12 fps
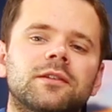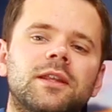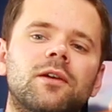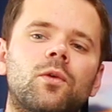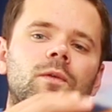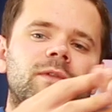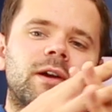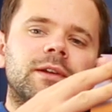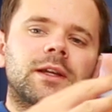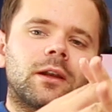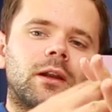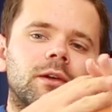So they're all
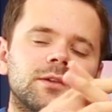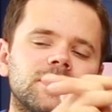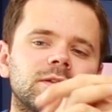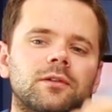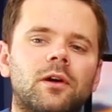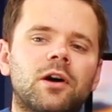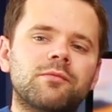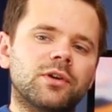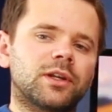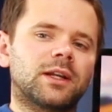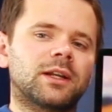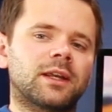very close
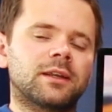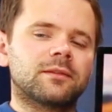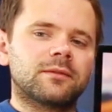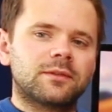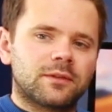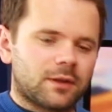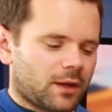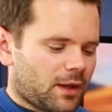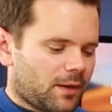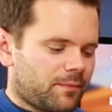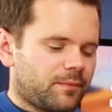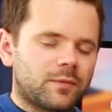harmonically.
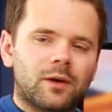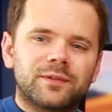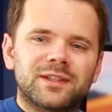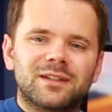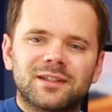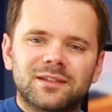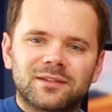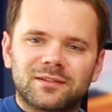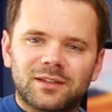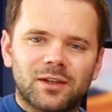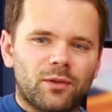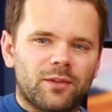Um, obviously, because
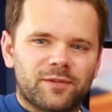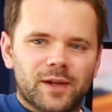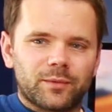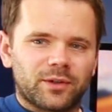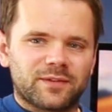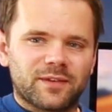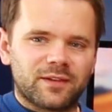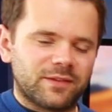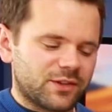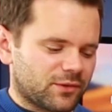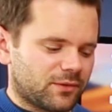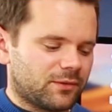you know on the fretboard it's very
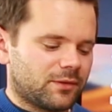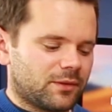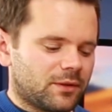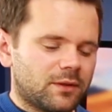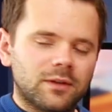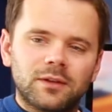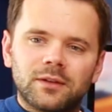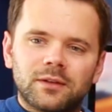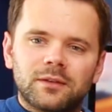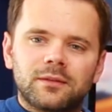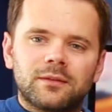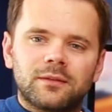visual.
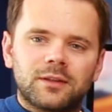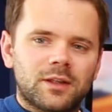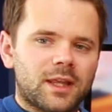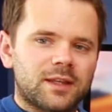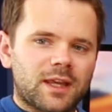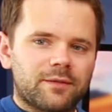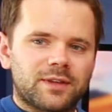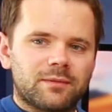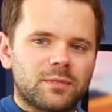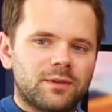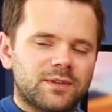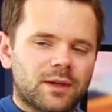They,
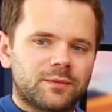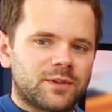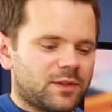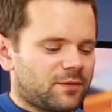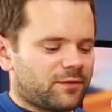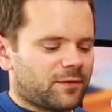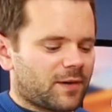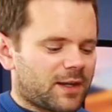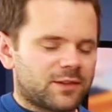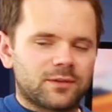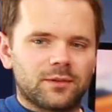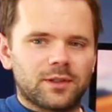everything moves up two
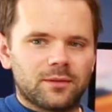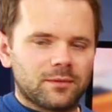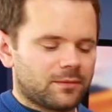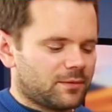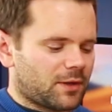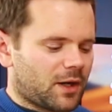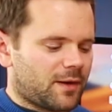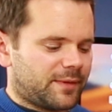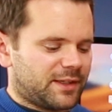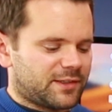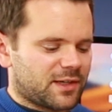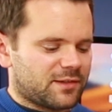frets, although the
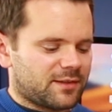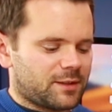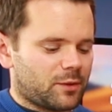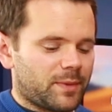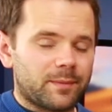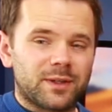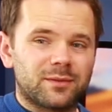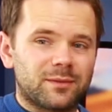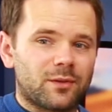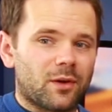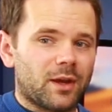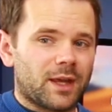harmony changes a little bit because
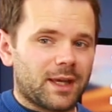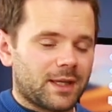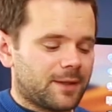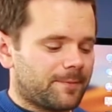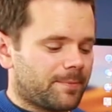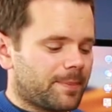we've got a